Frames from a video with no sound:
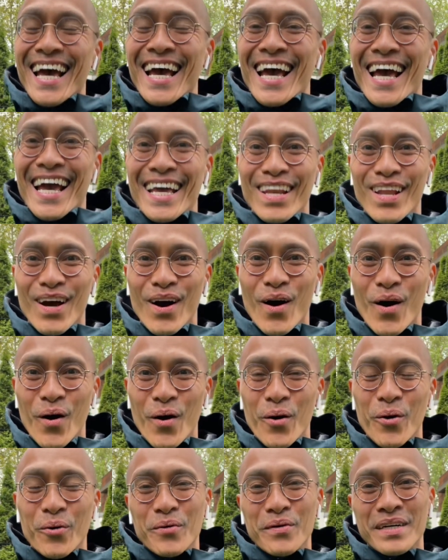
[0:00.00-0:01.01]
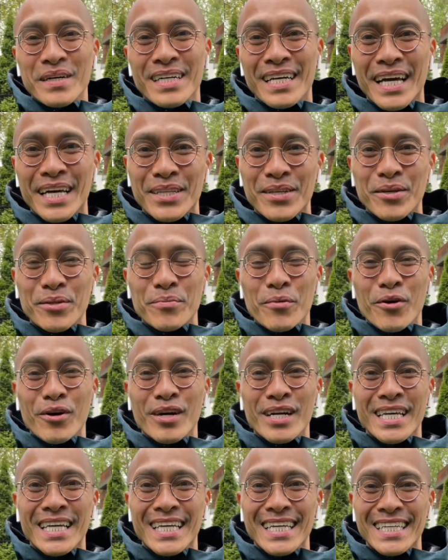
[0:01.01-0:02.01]
Hello and good
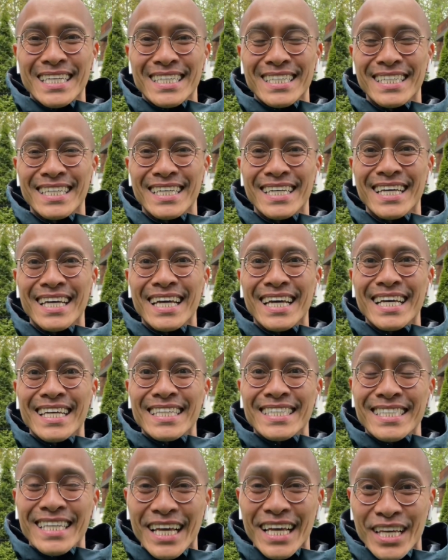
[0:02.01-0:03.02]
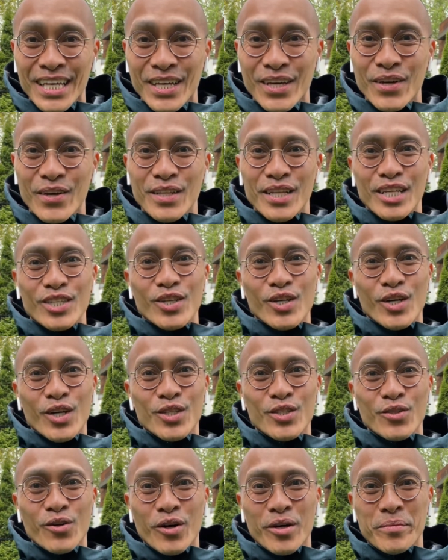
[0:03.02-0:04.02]
morning. Thank you that you can
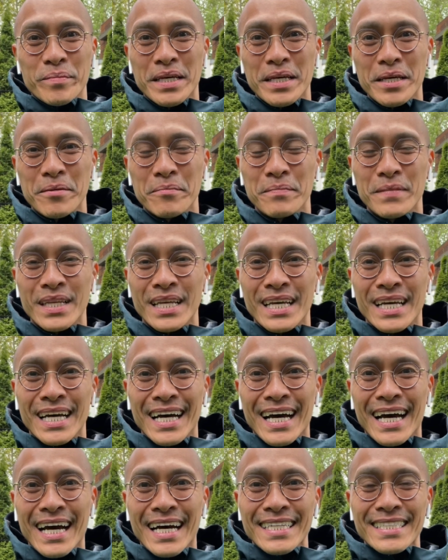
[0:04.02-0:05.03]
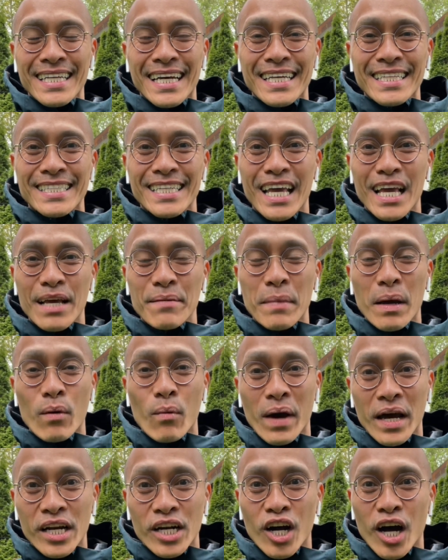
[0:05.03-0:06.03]
join me as I take my
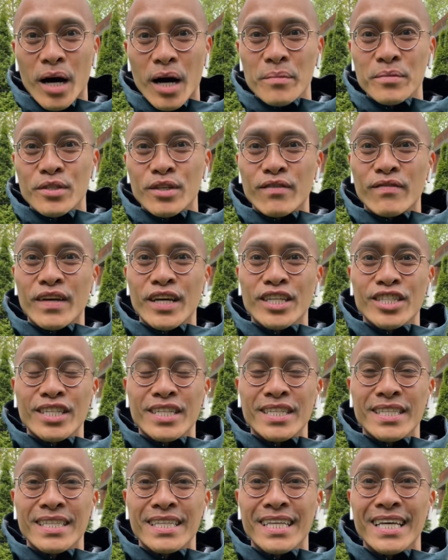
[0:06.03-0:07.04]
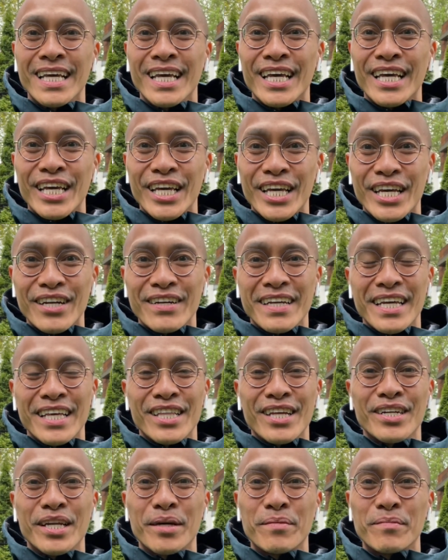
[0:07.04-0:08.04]
weather observation here in
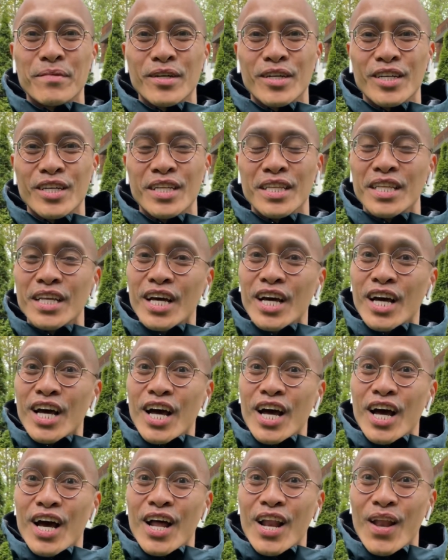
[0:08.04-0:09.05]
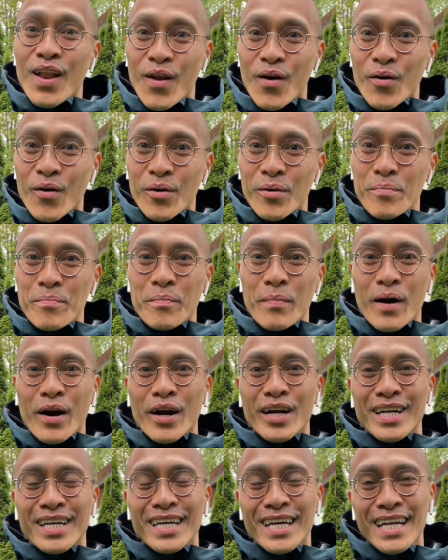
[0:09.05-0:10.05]
our neighborhood, Lorne
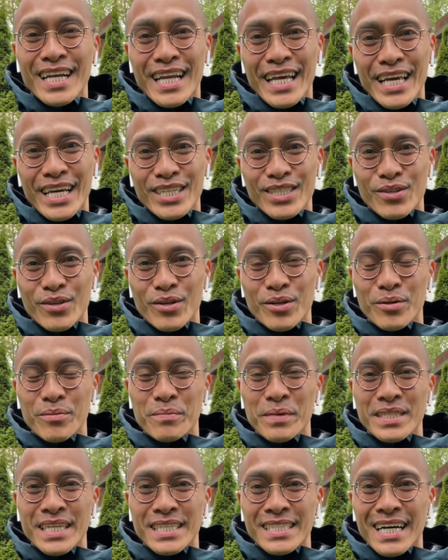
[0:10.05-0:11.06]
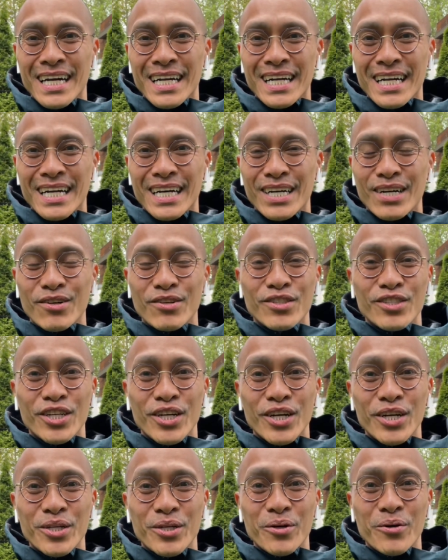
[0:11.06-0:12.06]
Park, Lakeshore, Mississauga,
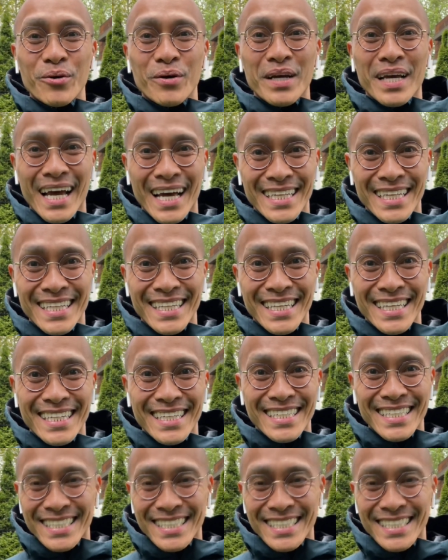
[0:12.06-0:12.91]
Ontario, Canada.